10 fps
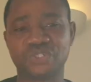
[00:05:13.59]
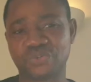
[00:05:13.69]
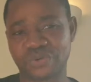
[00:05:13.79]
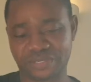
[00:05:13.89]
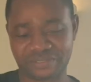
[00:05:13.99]
the
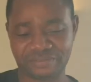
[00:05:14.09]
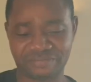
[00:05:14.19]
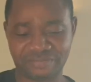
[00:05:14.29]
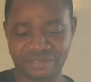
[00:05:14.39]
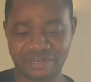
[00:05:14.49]

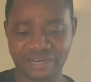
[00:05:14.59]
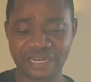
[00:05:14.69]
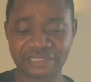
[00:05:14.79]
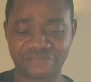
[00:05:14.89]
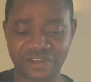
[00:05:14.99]
US.
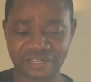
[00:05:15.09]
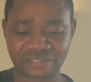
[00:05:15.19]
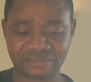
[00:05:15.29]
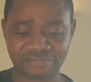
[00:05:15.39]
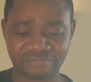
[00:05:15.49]
That's a
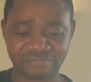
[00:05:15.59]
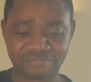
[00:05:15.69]
fact.